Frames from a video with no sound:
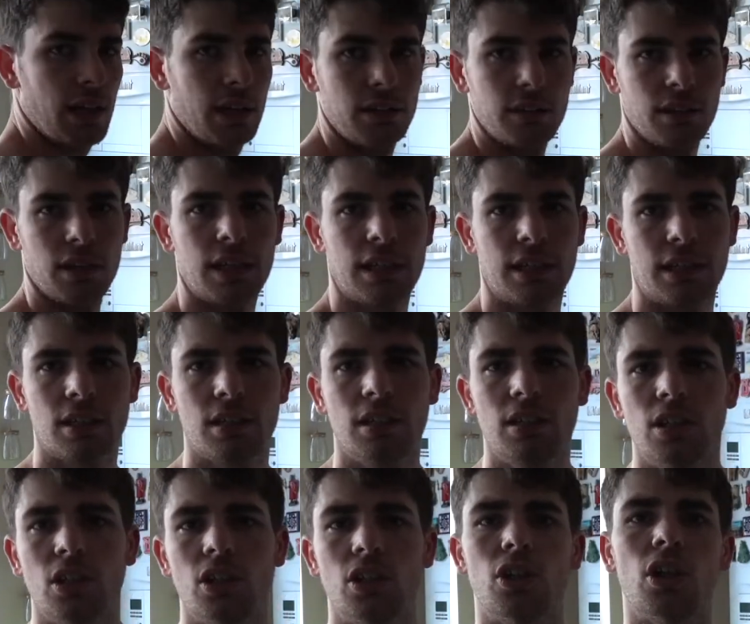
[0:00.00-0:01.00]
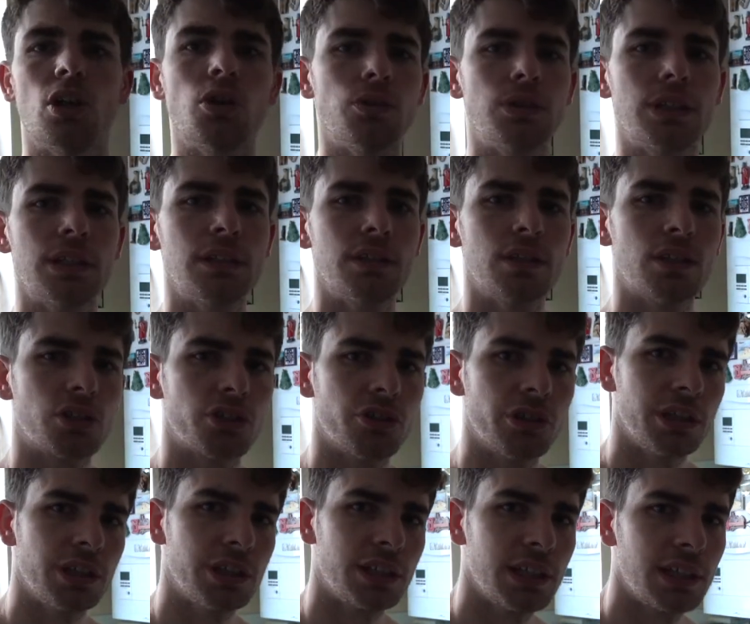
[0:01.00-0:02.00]
like loading the
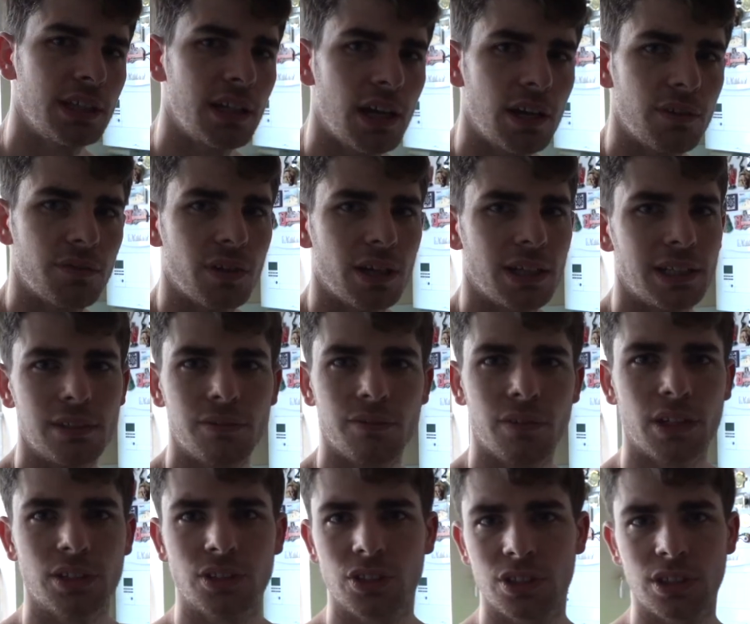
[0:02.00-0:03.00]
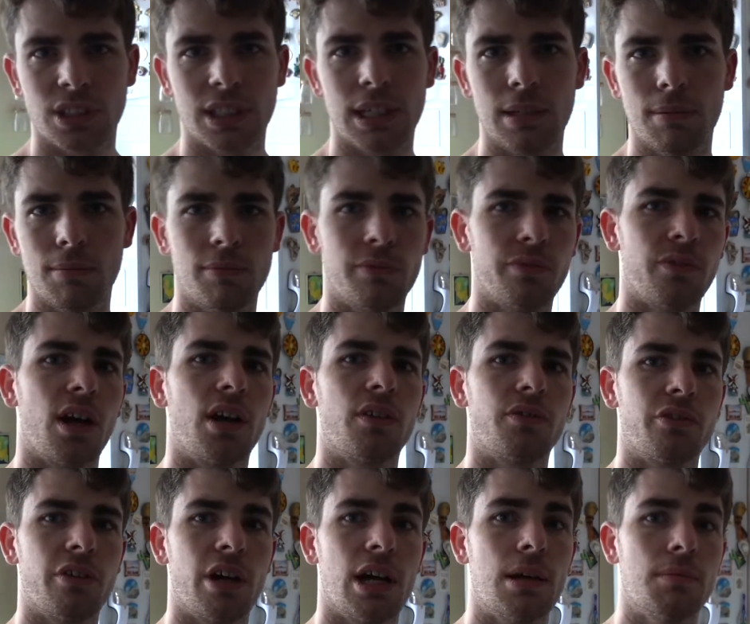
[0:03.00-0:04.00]
creatine. I find if I just keep 5
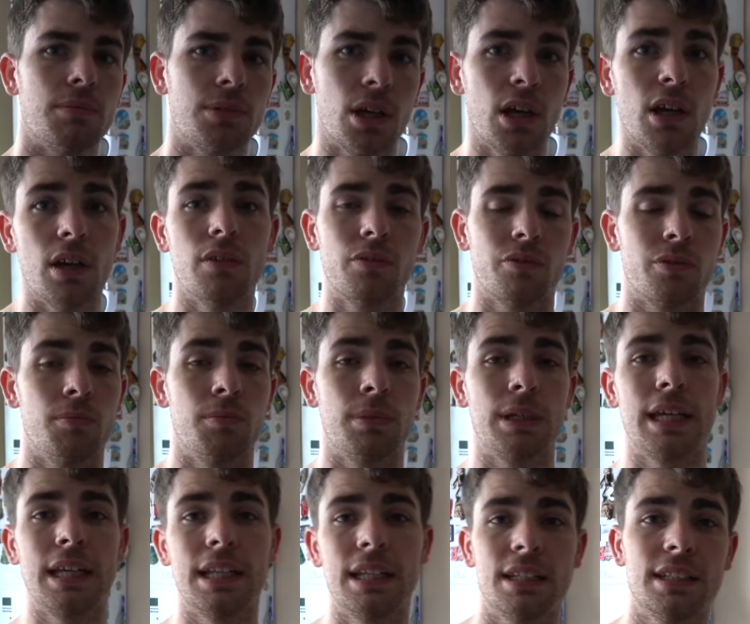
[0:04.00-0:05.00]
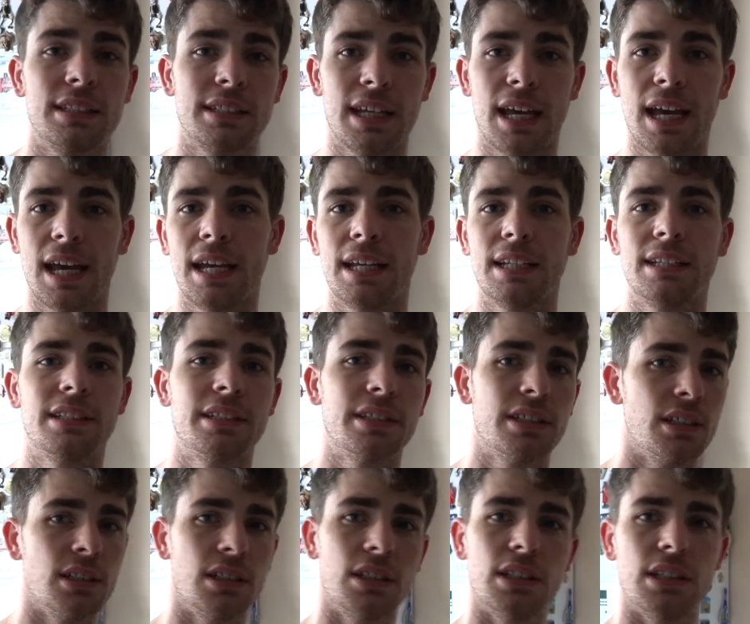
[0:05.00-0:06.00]
grams from beginning to end,
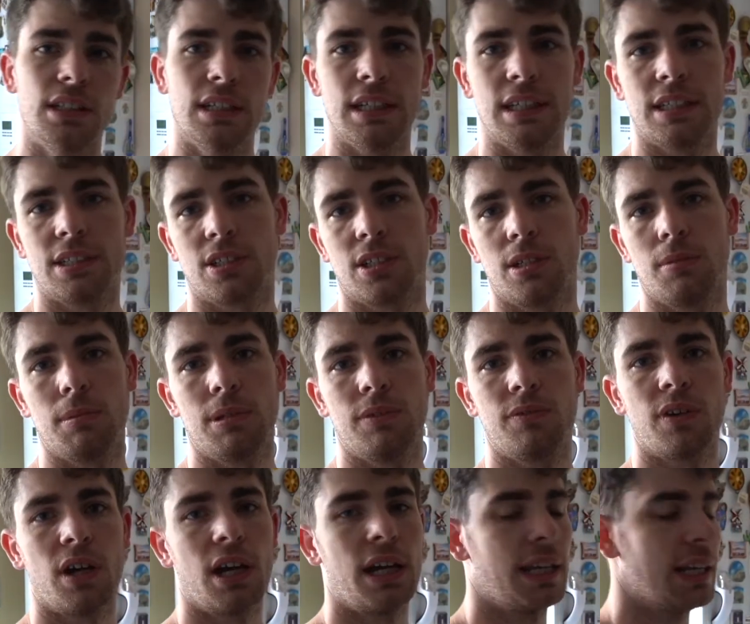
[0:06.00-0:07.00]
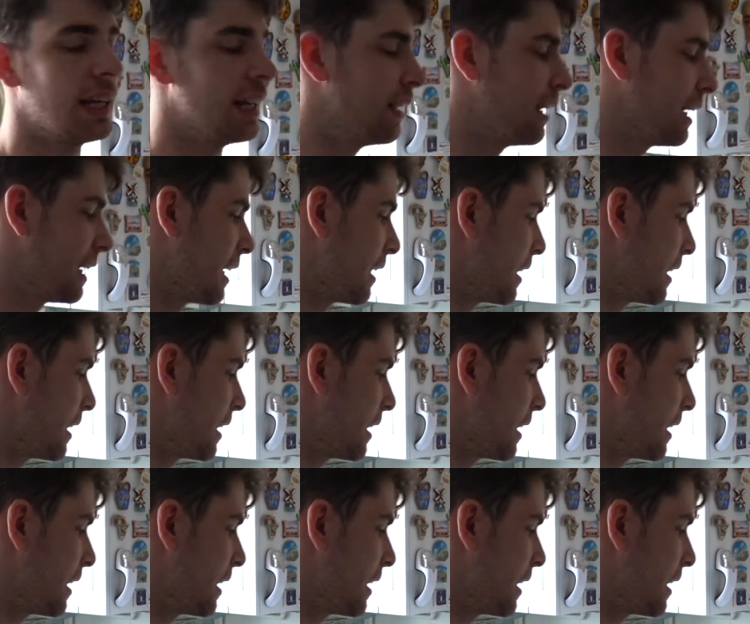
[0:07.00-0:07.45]
it's going to be fine, and I get